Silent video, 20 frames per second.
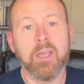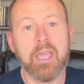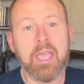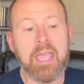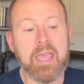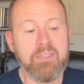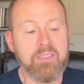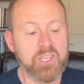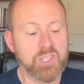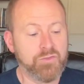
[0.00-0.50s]

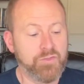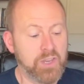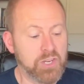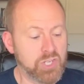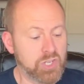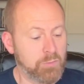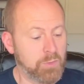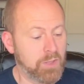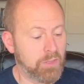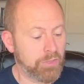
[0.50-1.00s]
And these
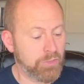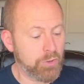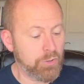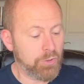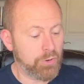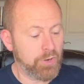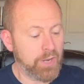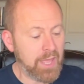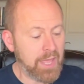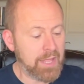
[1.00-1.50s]
fishermen threw
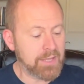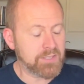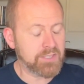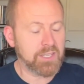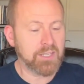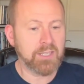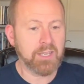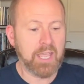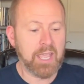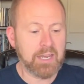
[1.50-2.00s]
their nets,
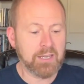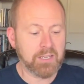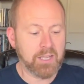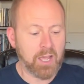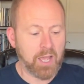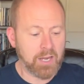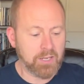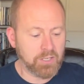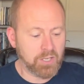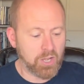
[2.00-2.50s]
and
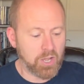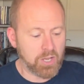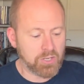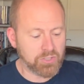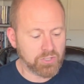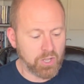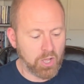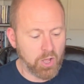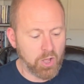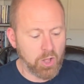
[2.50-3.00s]
God
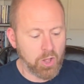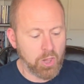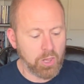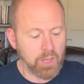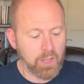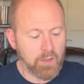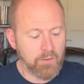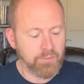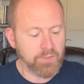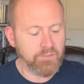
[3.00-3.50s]
caused all
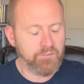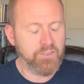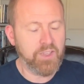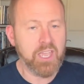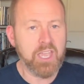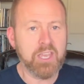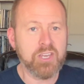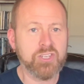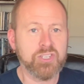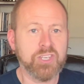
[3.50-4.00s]
of the
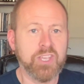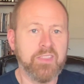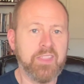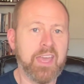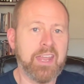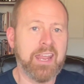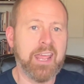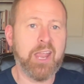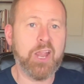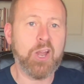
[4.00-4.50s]
fish in
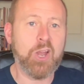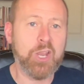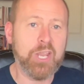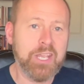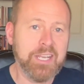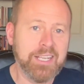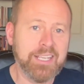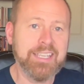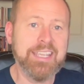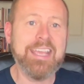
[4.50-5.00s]
that
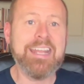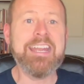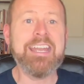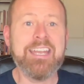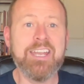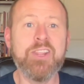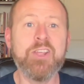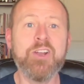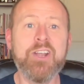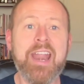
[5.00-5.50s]
area to get
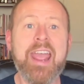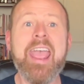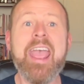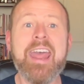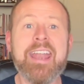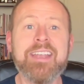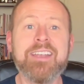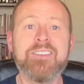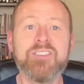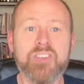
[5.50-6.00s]
into their
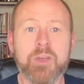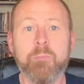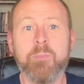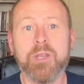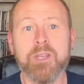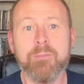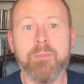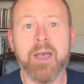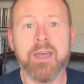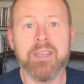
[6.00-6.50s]
net, jump
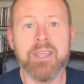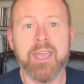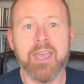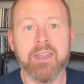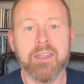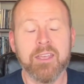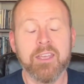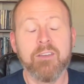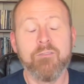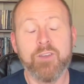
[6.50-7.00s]
into my
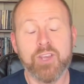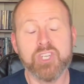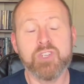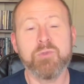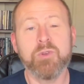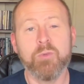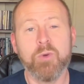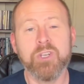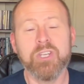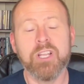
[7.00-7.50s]
net.
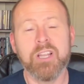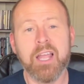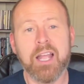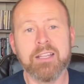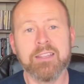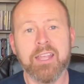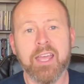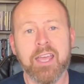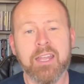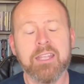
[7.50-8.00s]
Fishermen, wouldn't you
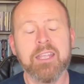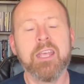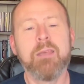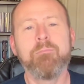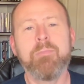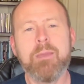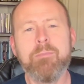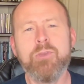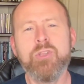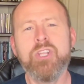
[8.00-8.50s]
like that?
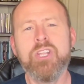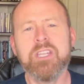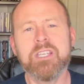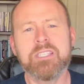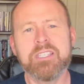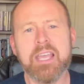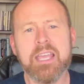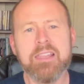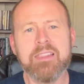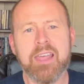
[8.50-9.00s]
Maybe you need to
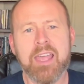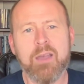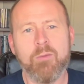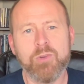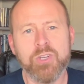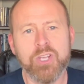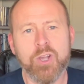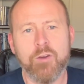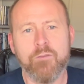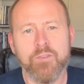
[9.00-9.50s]
say that
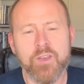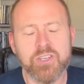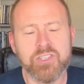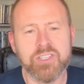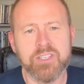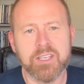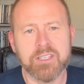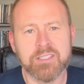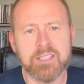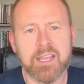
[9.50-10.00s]
when you go
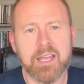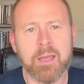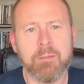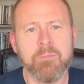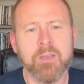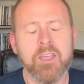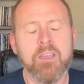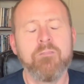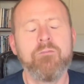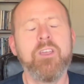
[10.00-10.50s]
fishing next time.
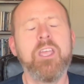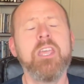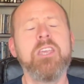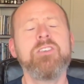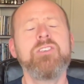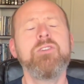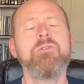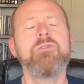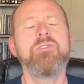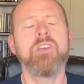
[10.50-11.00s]

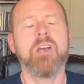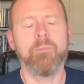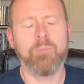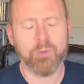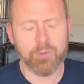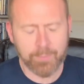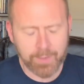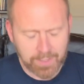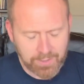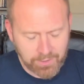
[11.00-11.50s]
Fish, you jump
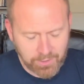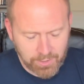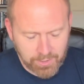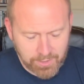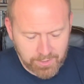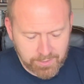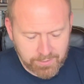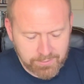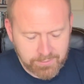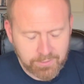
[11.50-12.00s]
on my
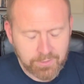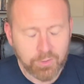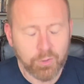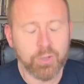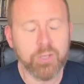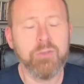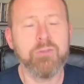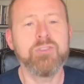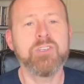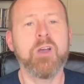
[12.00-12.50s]
hook, or
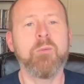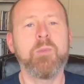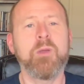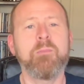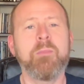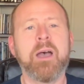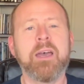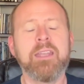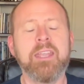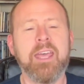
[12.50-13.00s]
you jump in
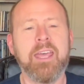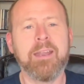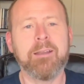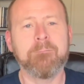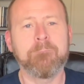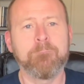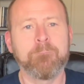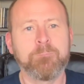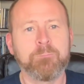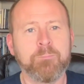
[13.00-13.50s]
my net.
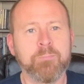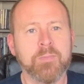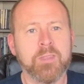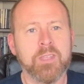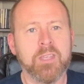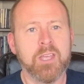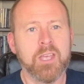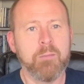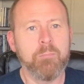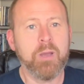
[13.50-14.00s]

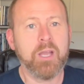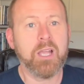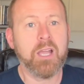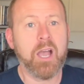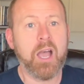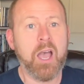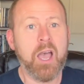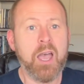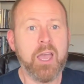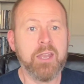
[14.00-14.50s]
But
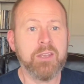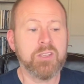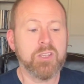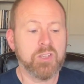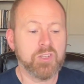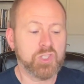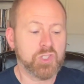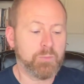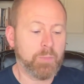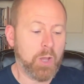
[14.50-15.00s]
God
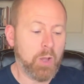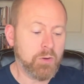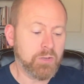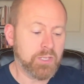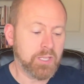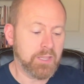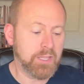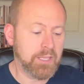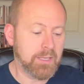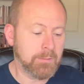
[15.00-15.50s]
spoke
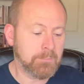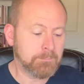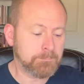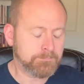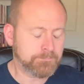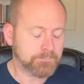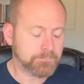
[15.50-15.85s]
to them,